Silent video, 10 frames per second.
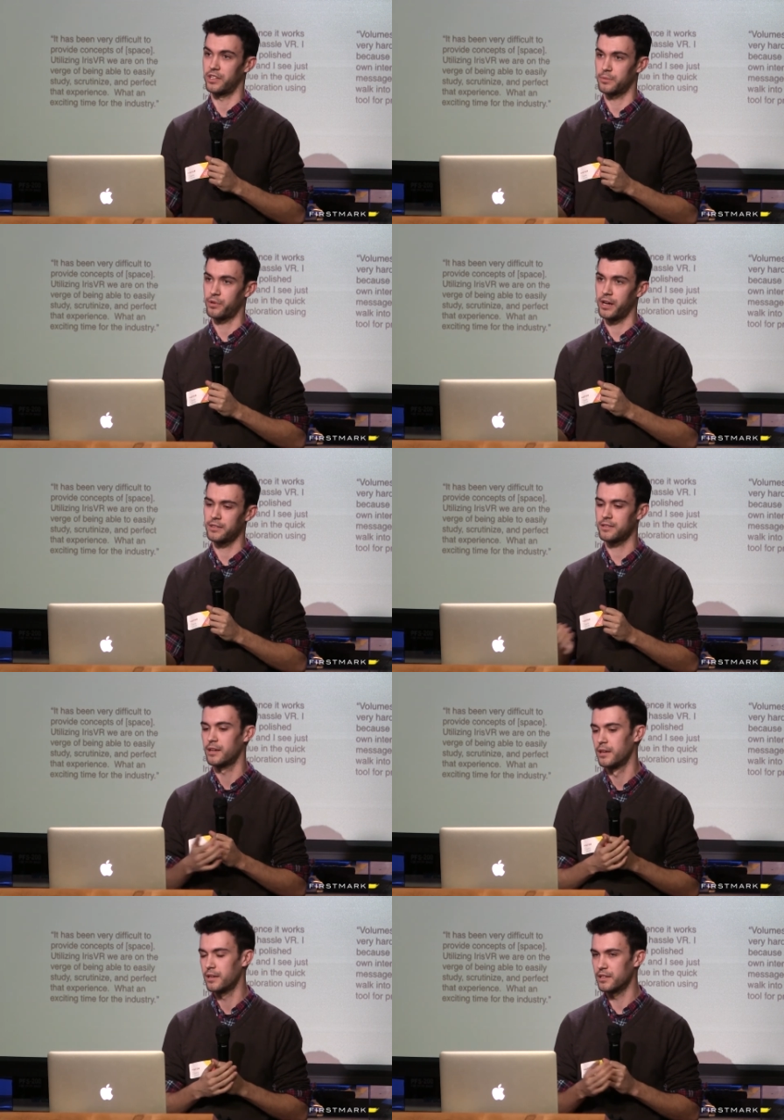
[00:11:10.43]
enterprise
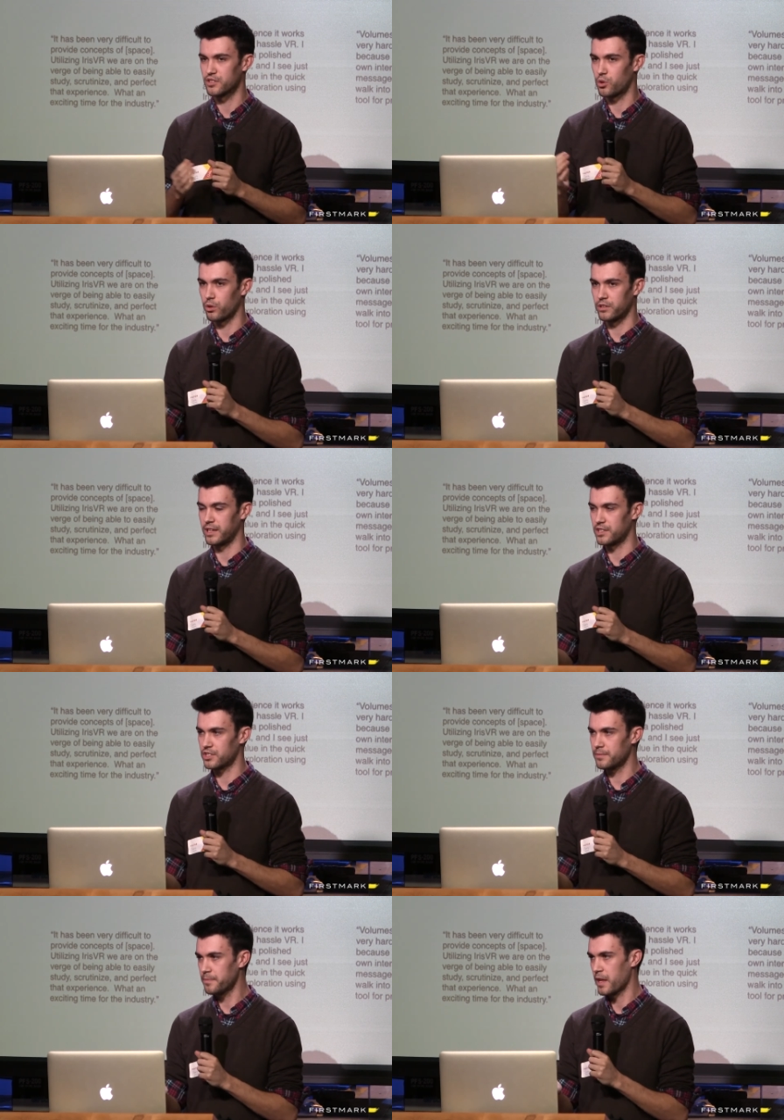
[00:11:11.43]
is
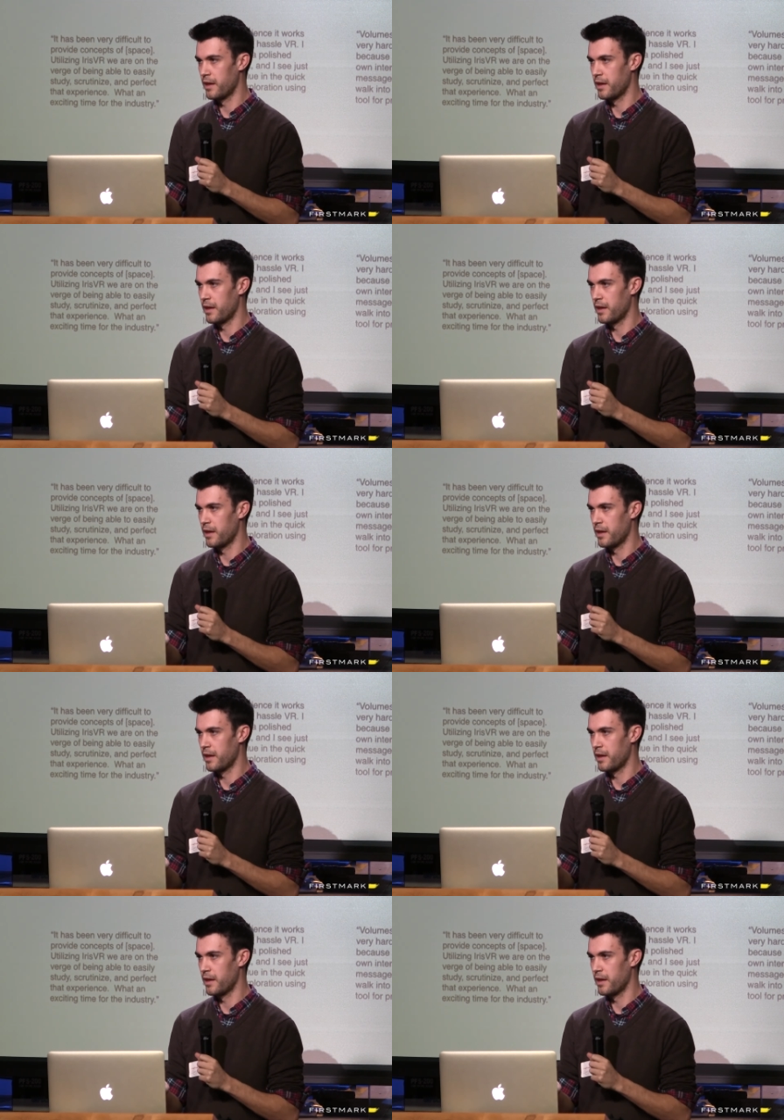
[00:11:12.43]
coordination.